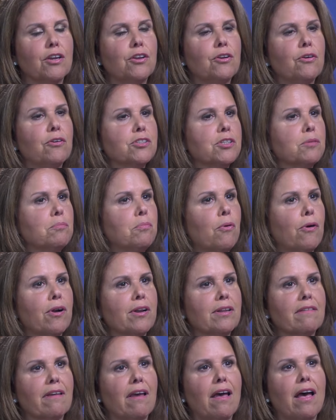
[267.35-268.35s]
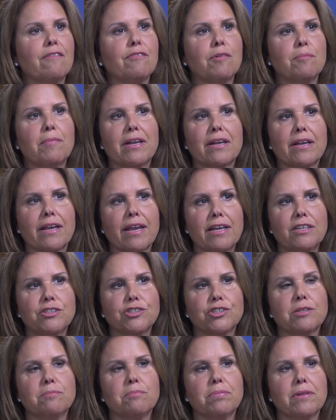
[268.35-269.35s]
You know, it's important to have a
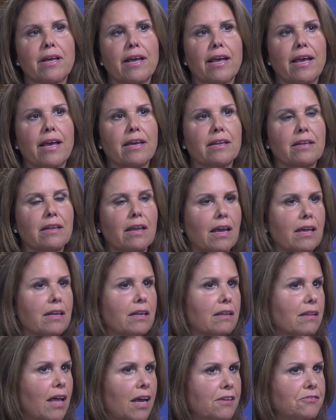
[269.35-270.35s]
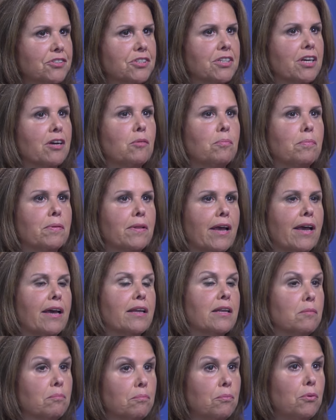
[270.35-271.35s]
medication plan and a lifestyle
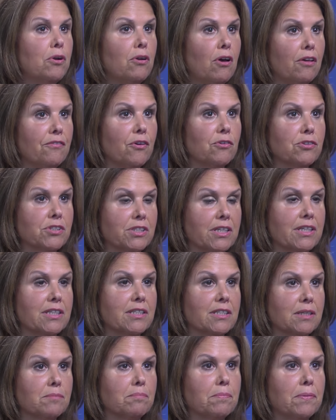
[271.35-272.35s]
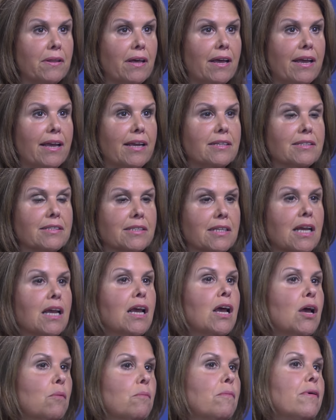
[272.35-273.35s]
plan and put all those things in place,
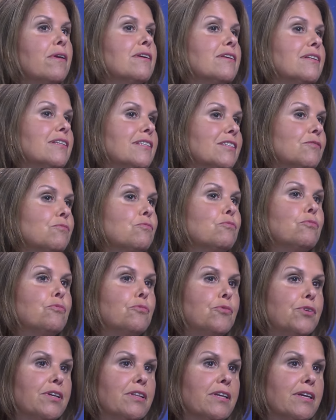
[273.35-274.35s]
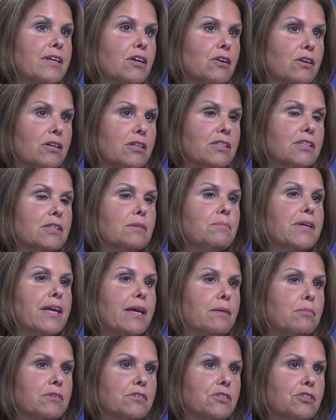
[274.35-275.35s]
but it is really good to be
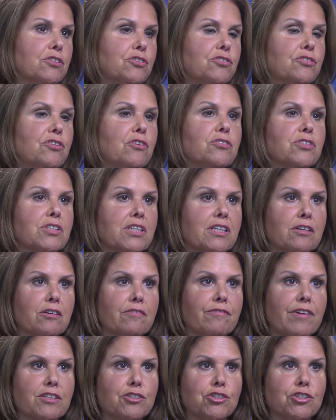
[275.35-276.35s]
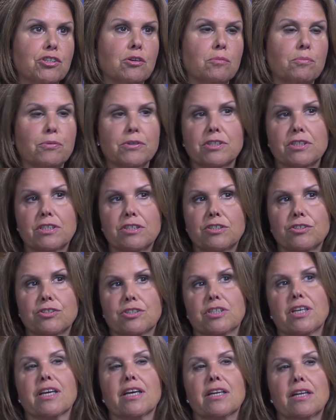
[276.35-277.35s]
able to do those interventional
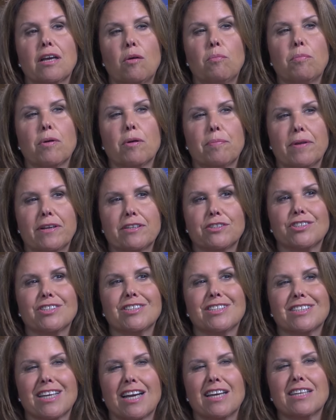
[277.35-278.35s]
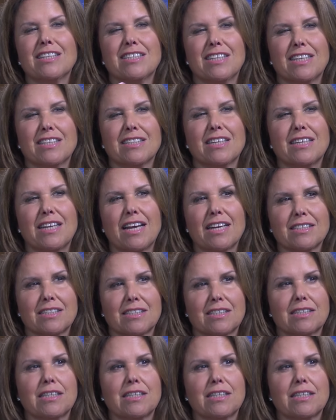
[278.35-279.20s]
procedures that can help our patients to kind of take the next